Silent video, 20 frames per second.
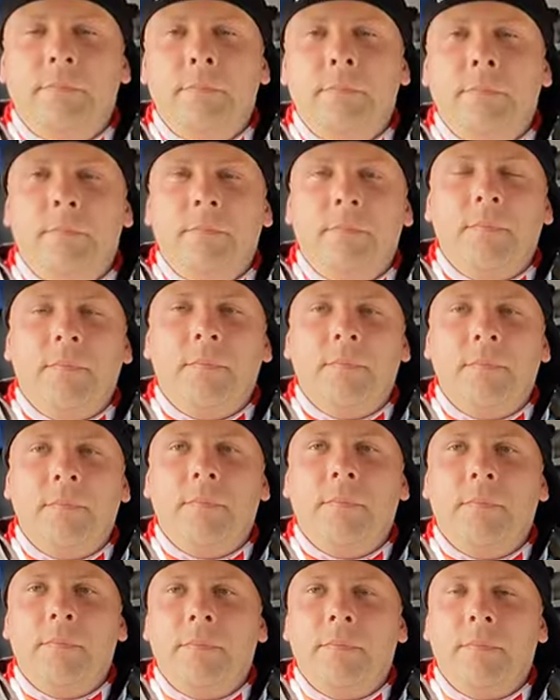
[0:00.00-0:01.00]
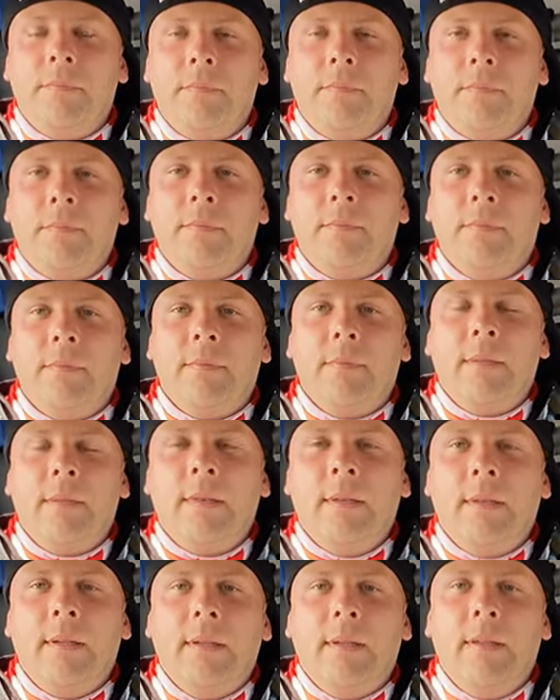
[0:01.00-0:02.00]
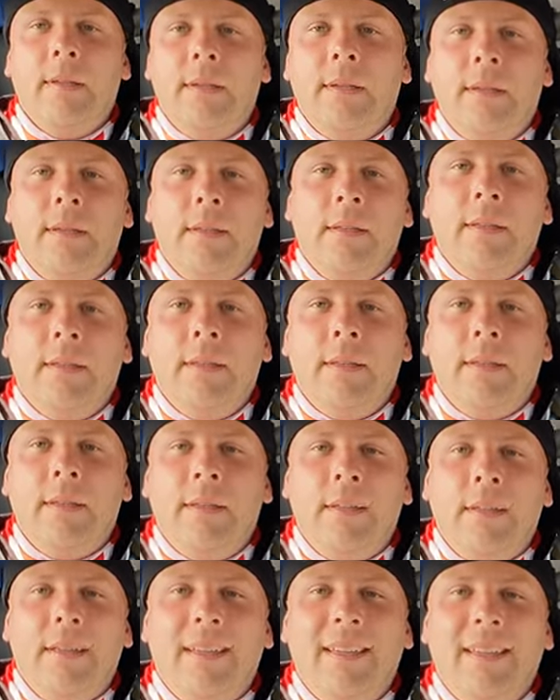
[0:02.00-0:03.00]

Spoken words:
No words are spoken by the person on screen.